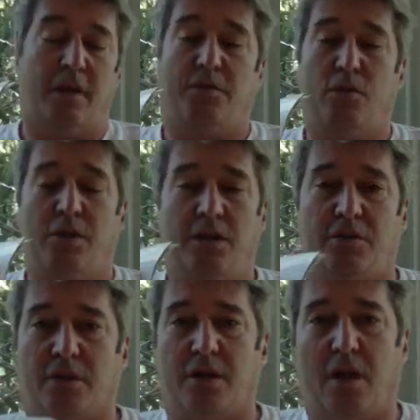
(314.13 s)
If you
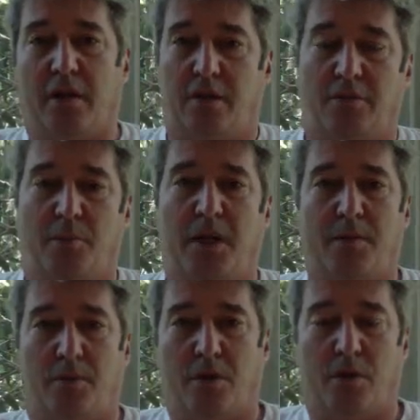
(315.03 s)
need to cut the
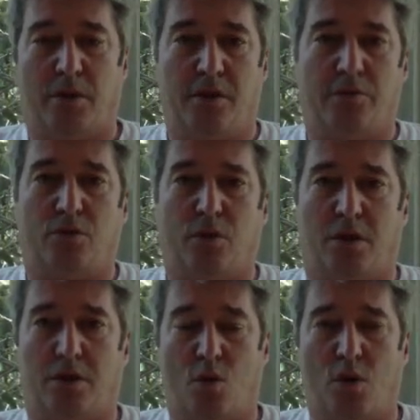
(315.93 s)
paper going into
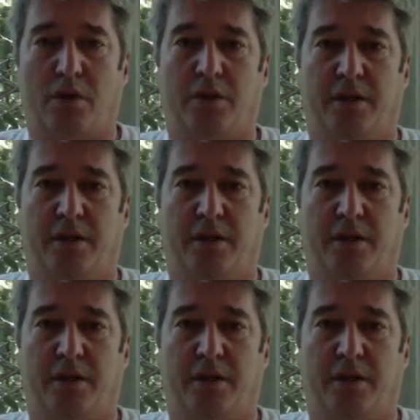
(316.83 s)
a corner,